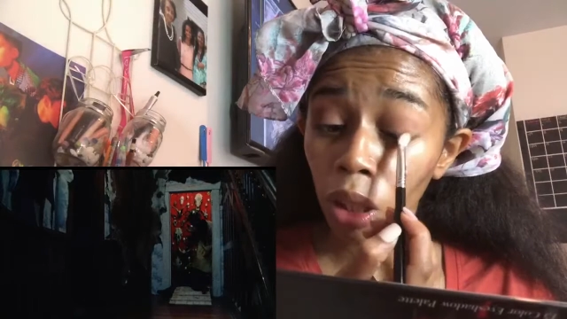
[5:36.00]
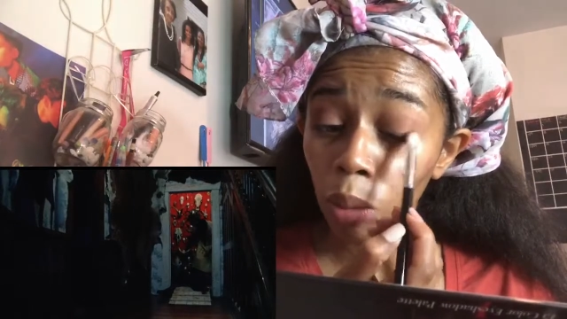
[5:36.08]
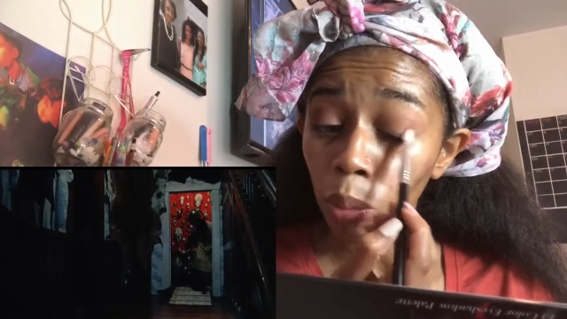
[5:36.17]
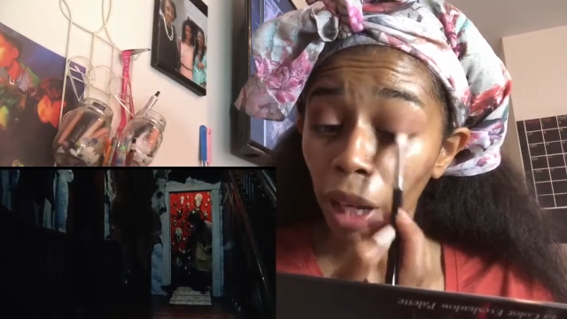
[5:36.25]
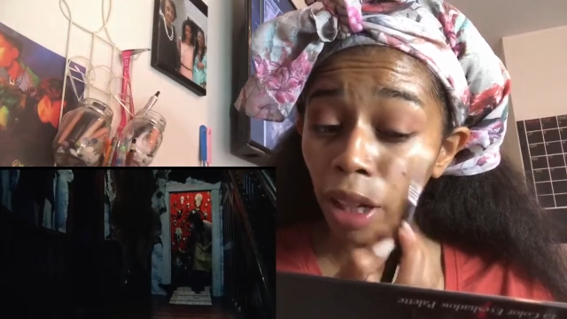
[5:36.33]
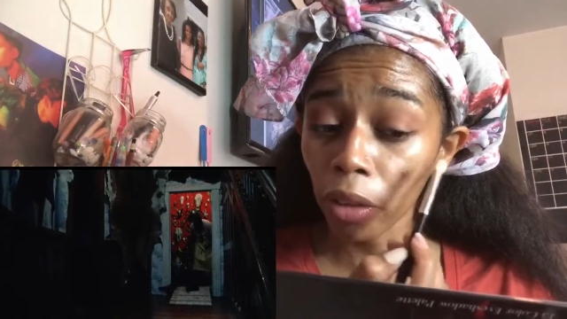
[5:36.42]

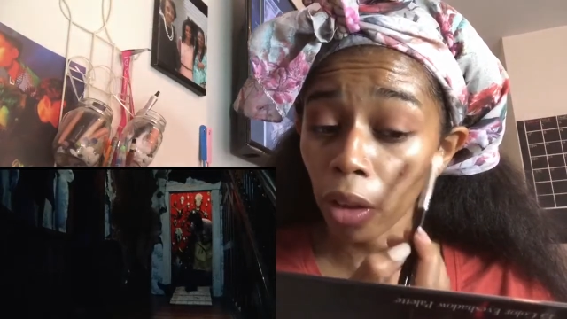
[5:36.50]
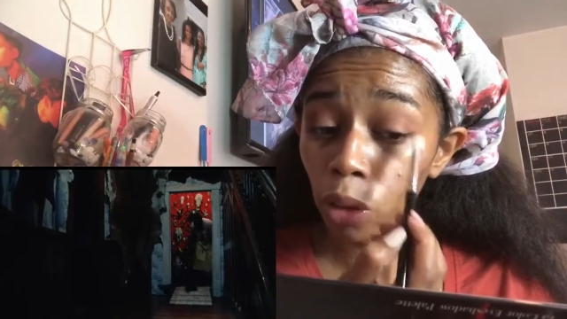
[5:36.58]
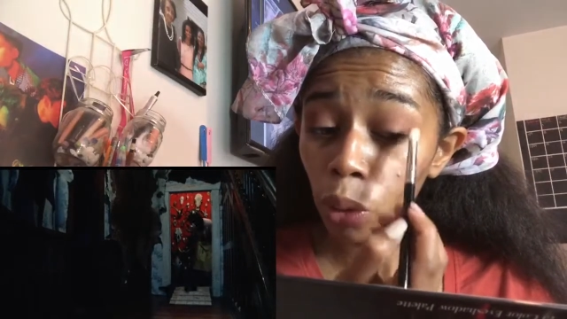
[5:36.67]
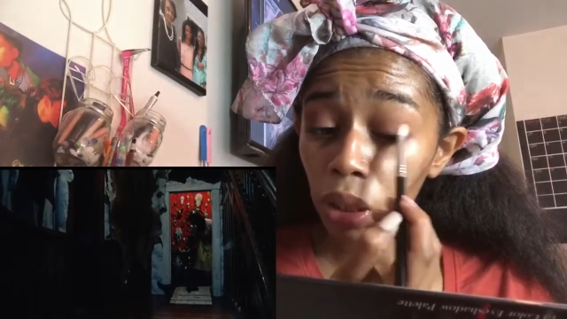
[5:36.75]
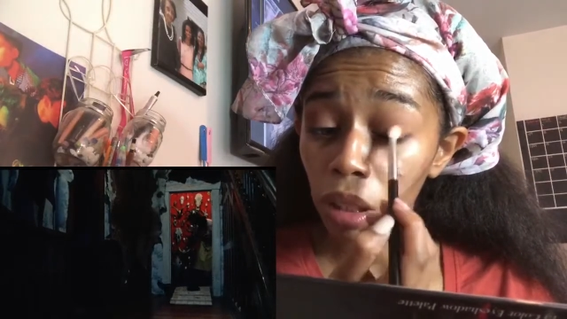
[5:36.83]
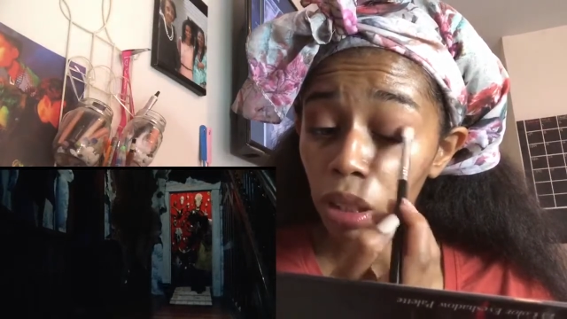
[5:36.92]
background
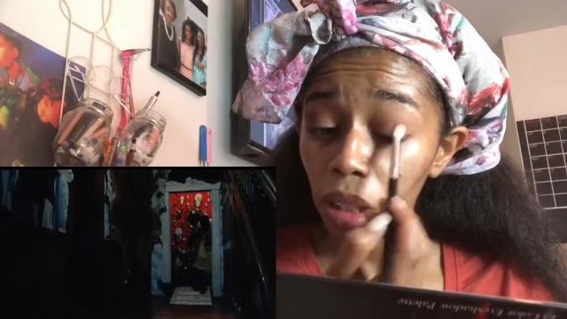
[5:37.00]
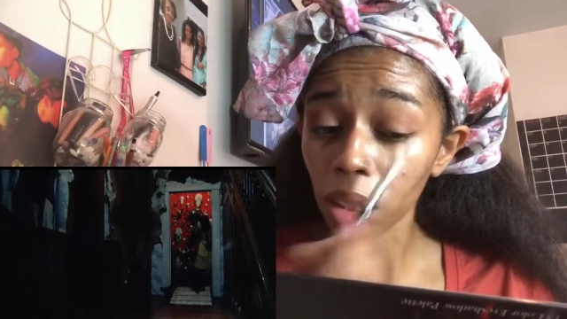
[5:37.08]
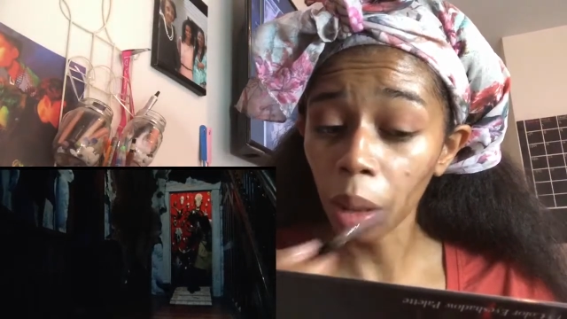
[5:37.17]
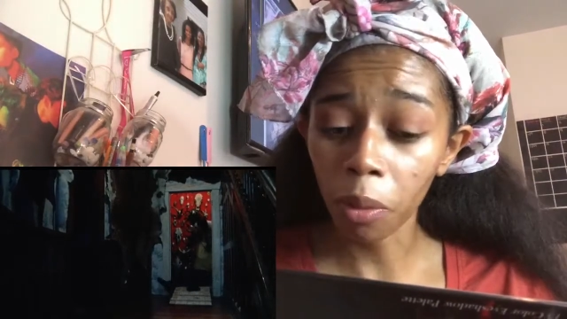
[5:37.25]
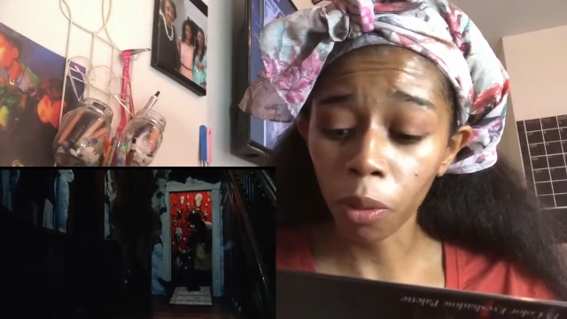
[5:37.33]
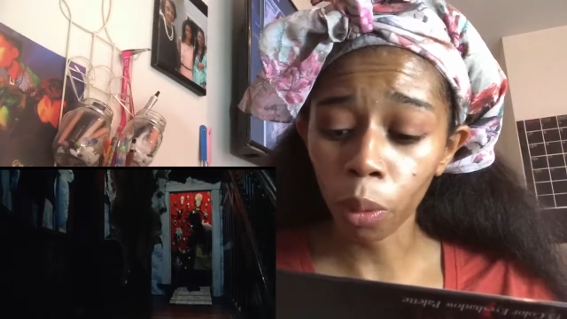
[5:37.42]
noises
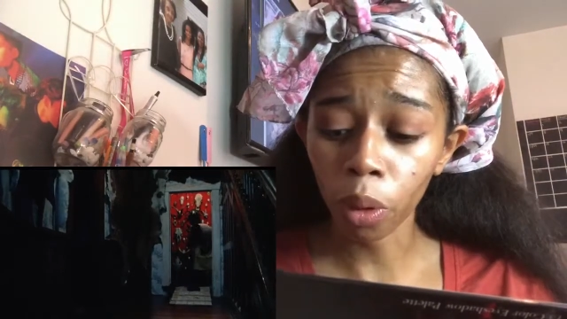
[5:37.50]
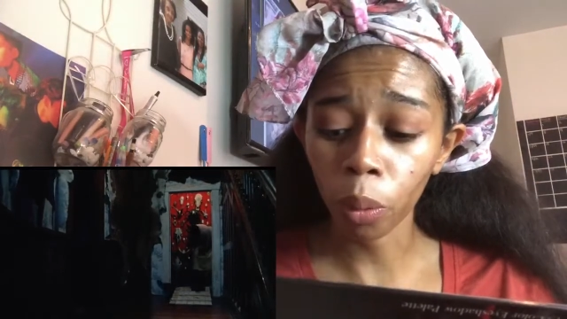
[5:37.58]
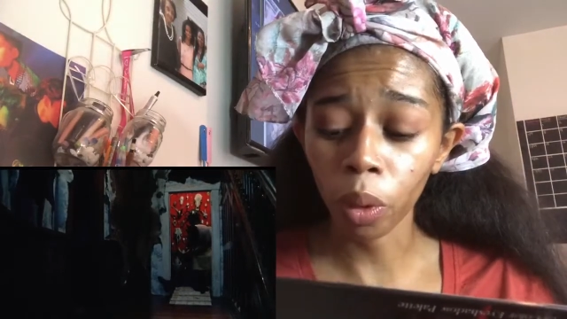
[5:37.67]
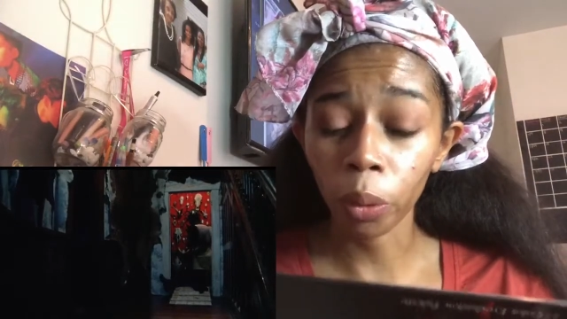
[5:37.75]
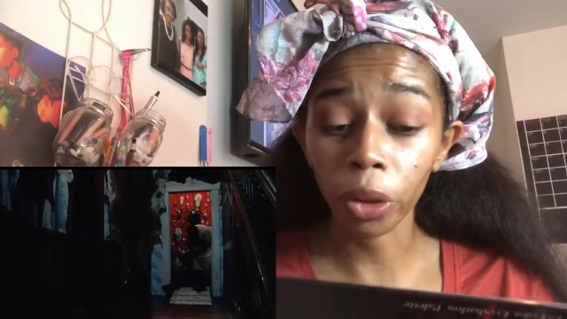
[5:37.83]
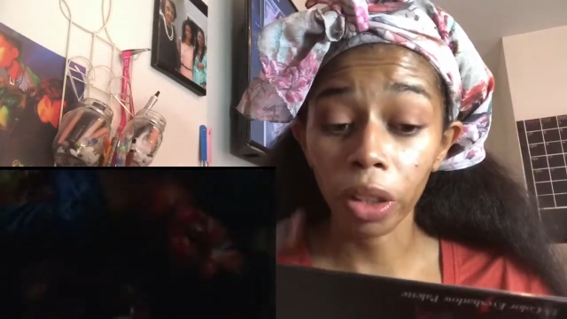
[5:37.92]
except for
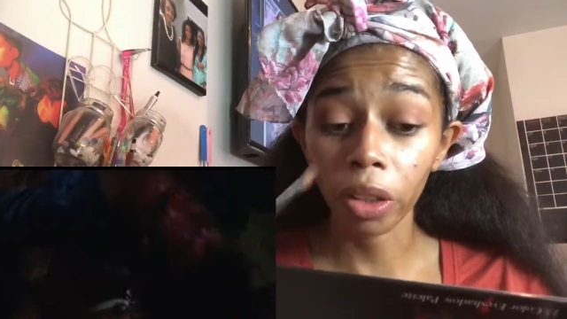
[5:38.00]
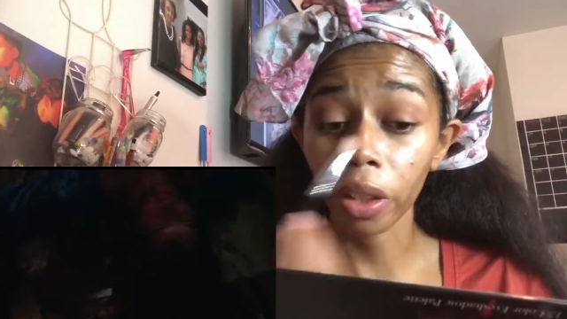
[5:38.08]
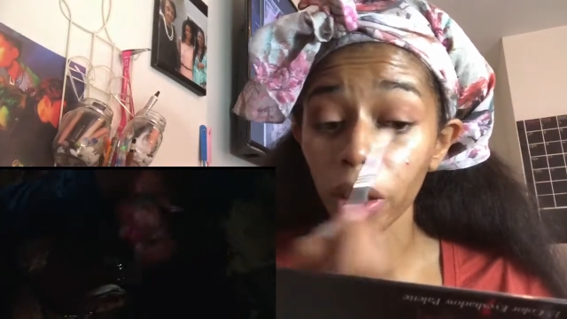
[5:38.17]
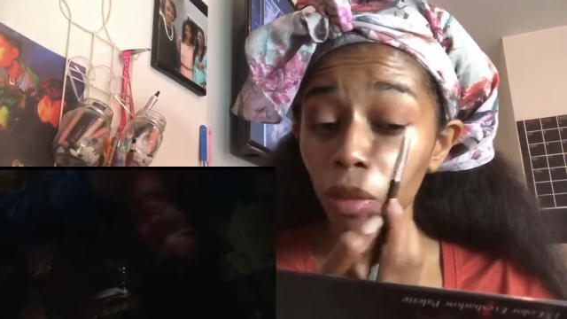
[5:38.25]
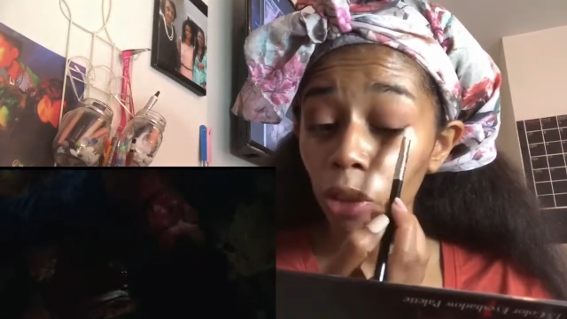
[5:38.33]
what we're hearing